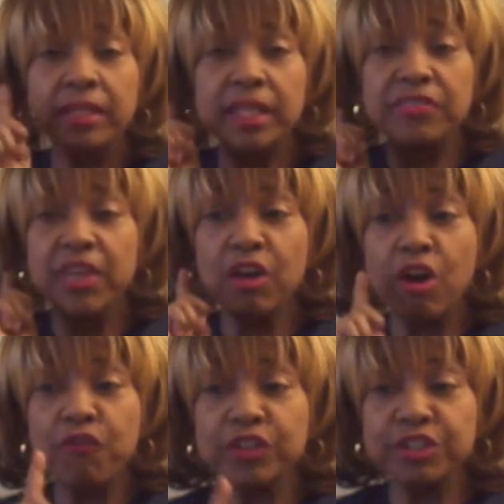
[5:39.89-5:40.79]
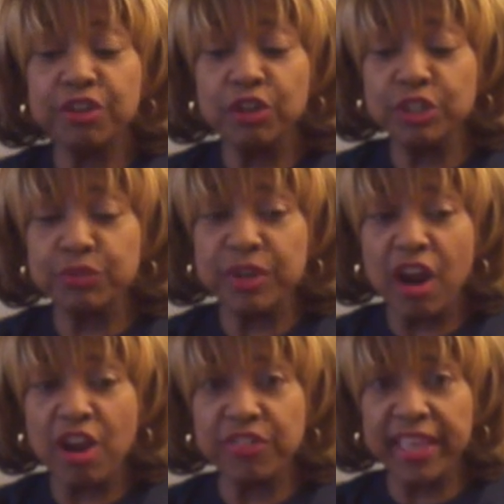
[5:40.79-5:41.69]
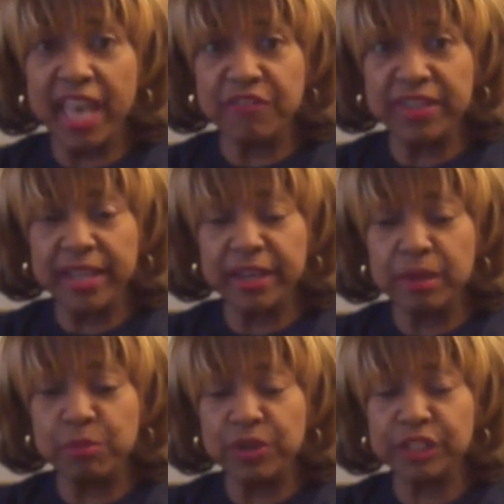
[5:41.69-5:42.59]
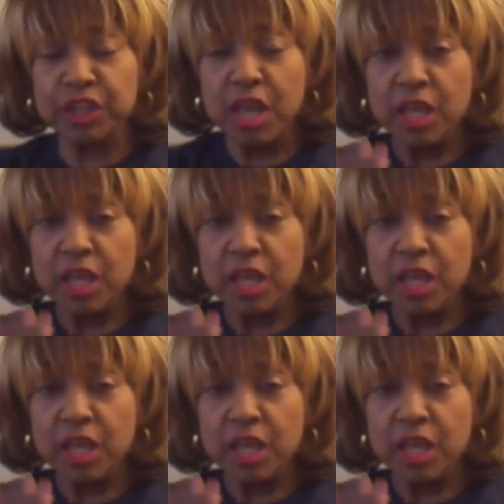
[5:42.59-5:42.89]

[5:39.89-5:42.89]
Did they go for surgery? Are they having hemorrhage?